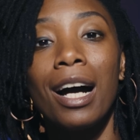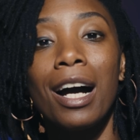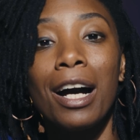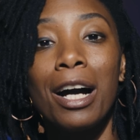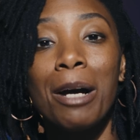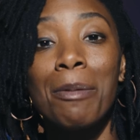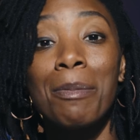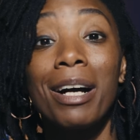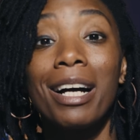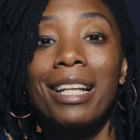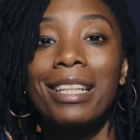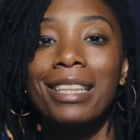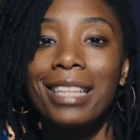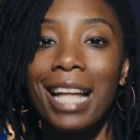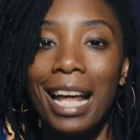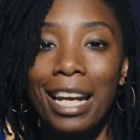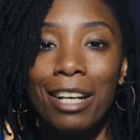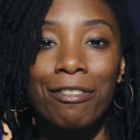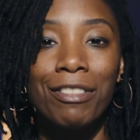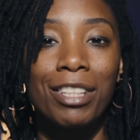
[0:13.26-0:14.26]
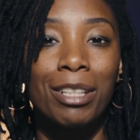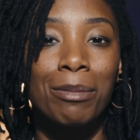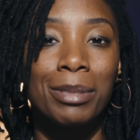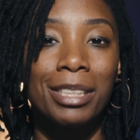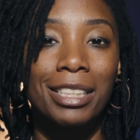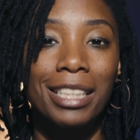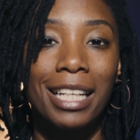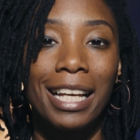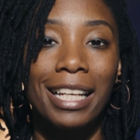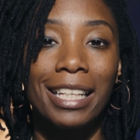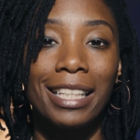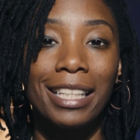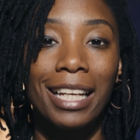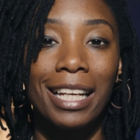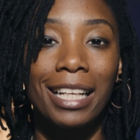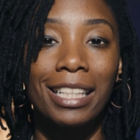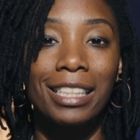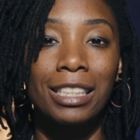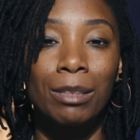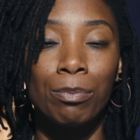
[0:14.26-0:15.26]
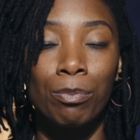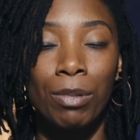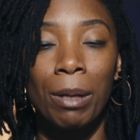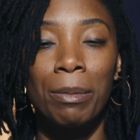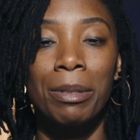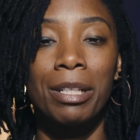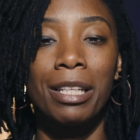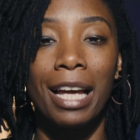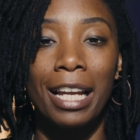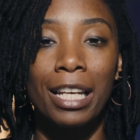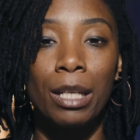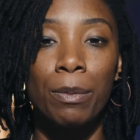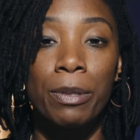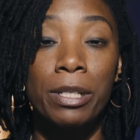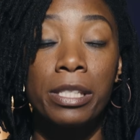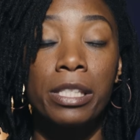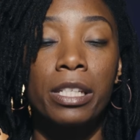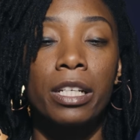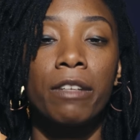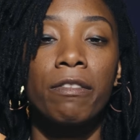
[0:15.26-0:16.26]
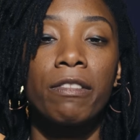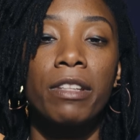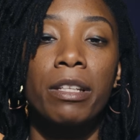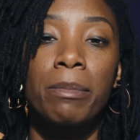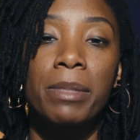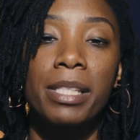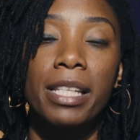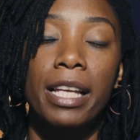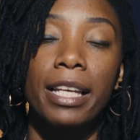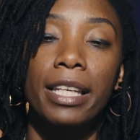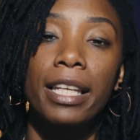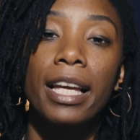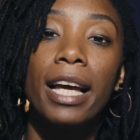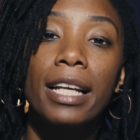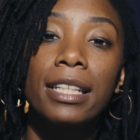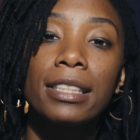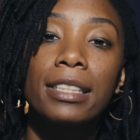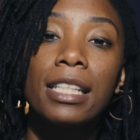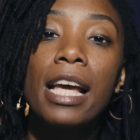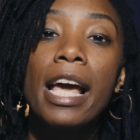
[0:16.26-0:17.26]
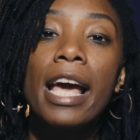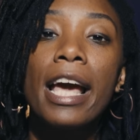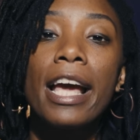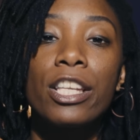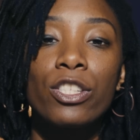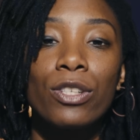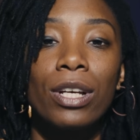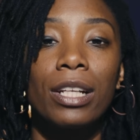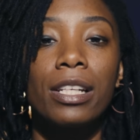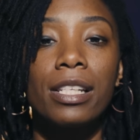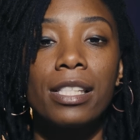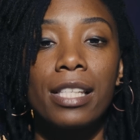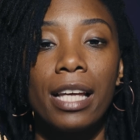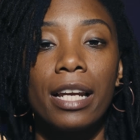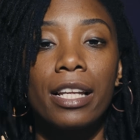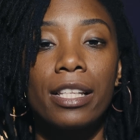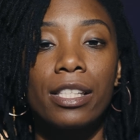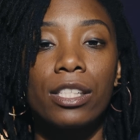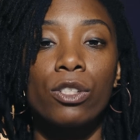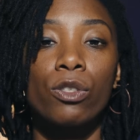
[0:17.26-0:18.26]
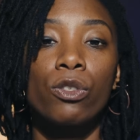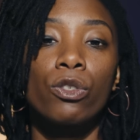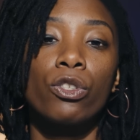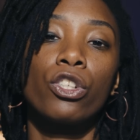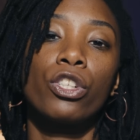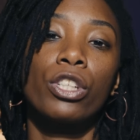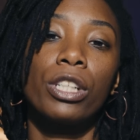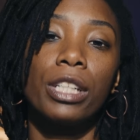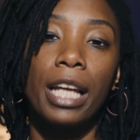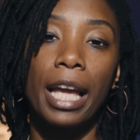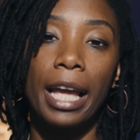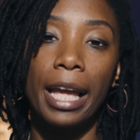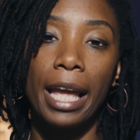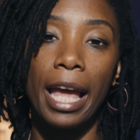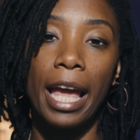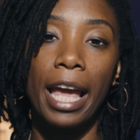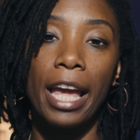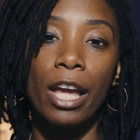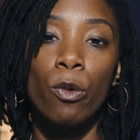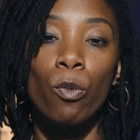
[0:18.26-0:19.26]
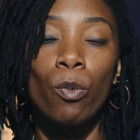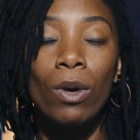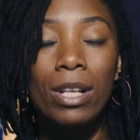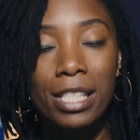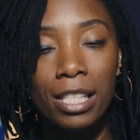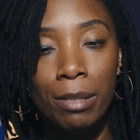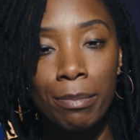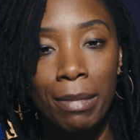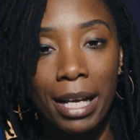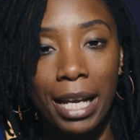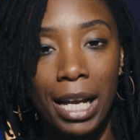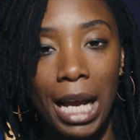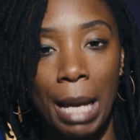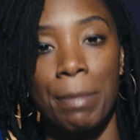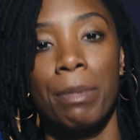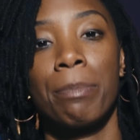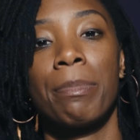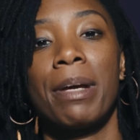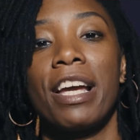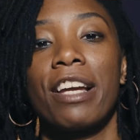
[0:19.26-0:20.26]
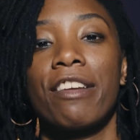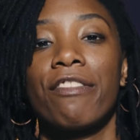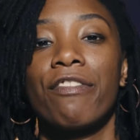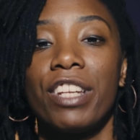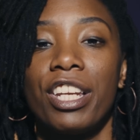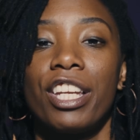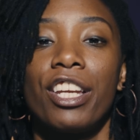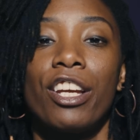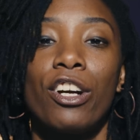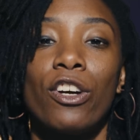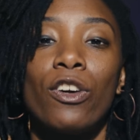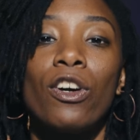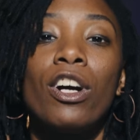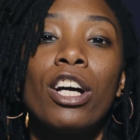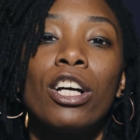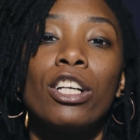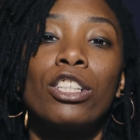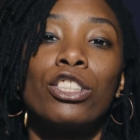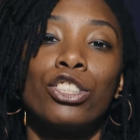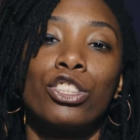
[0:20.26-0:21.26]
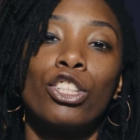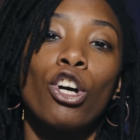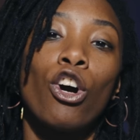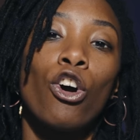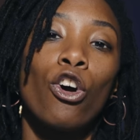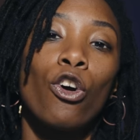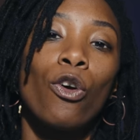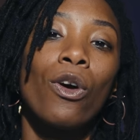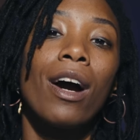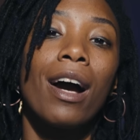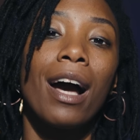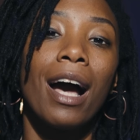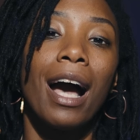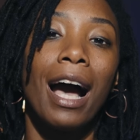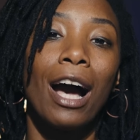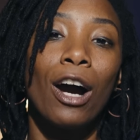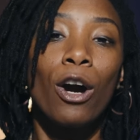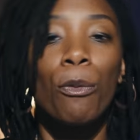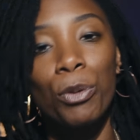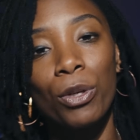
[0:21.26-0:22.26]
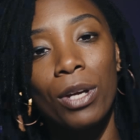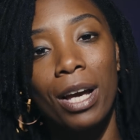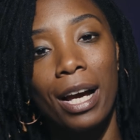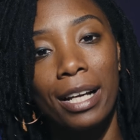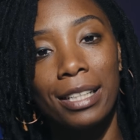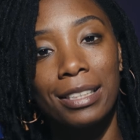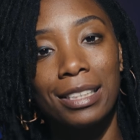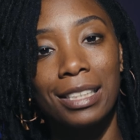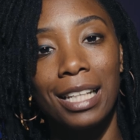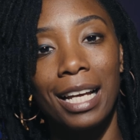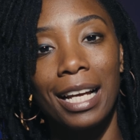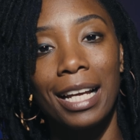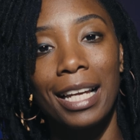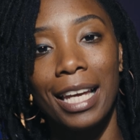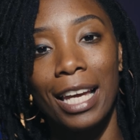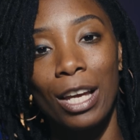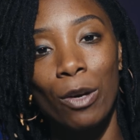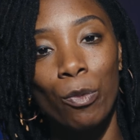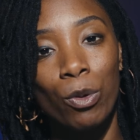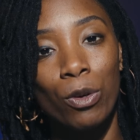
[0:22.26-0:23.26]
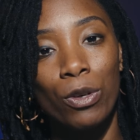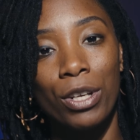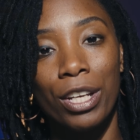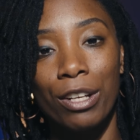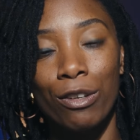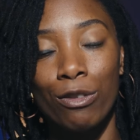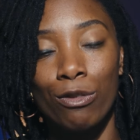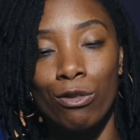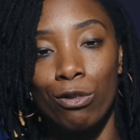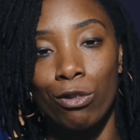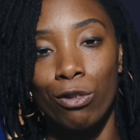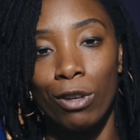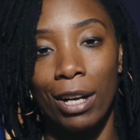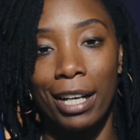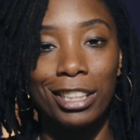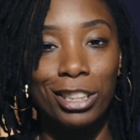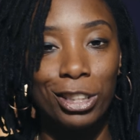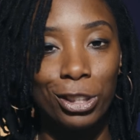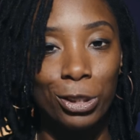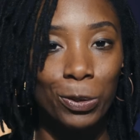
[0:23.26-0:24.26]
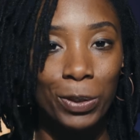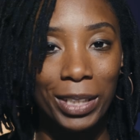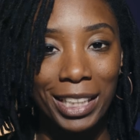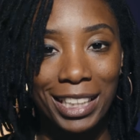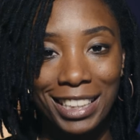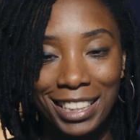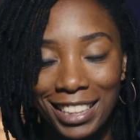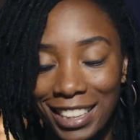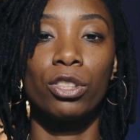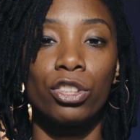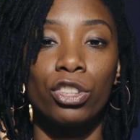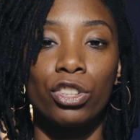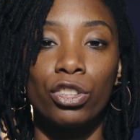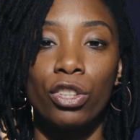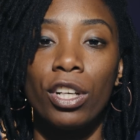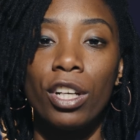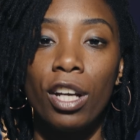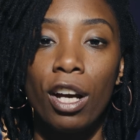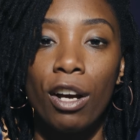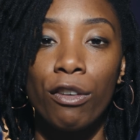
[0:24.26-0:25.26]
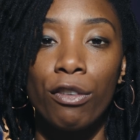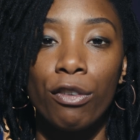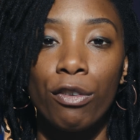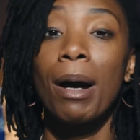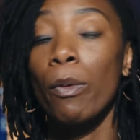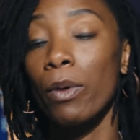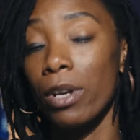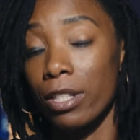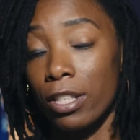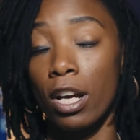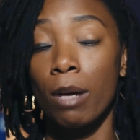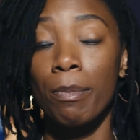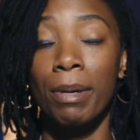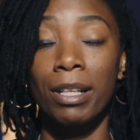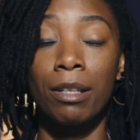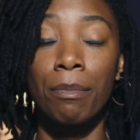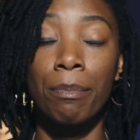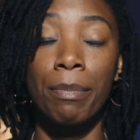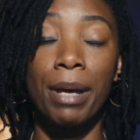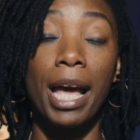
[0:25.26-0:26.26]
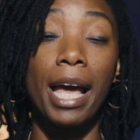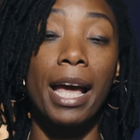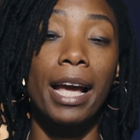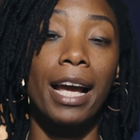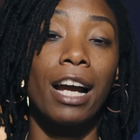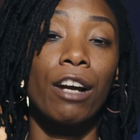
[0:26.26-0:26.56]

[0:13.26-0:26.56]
A lot of them said yes, probably 90% of them said yes. And so I decided to create a what's in my camera bag video. So I hope you guys like, and we'll get right to it. To start off, I want to talk about the bag.